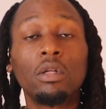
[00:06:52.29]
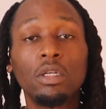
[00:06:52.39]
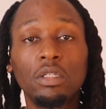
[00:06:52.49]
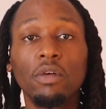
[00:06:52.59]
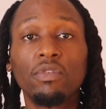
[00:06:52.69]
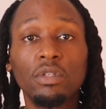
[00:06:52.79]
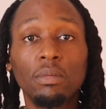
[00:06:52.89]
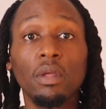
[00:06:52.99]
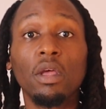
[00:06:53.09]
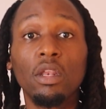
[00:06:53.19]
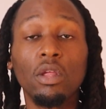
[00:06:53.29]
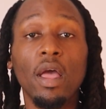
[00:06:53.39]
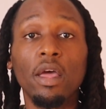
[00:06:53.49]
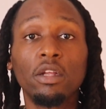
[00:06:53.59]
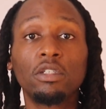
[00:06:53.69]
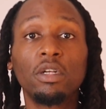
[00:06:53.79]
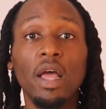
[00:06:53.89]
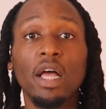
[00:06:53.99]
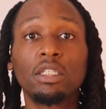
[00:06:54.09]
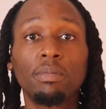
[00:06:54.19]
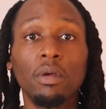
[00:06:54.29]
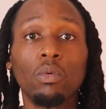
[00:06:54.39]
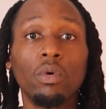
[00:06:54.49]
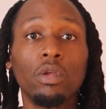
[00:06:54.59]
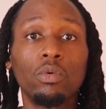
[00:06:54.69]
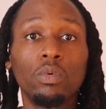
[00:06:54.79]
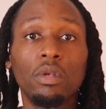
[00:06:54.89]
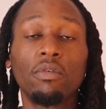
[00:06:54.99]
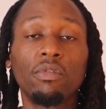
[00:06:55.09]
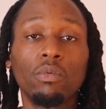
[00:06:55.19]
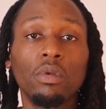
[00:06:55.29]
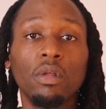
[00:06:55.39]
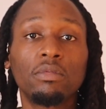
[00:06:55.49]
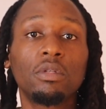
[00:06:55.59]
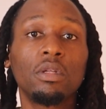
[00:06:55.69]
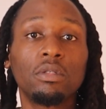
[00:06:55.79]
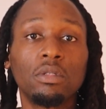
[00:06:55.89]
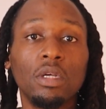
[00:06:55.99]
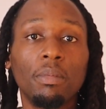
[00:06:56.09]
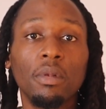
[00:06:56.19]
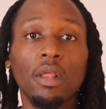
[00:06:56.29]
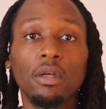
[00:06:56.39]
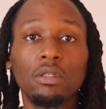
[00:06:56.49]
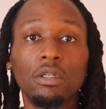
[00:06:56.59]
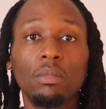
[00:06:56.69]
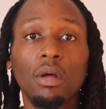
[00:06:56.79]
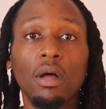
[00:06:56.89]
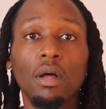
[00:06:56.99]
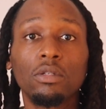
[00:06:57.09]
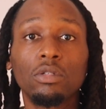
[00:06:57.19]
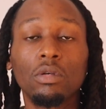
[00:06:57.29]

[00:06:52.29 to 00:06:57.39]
there's definitely something in your energy and aspect where you would definitely would love to leave some type of legacy behind.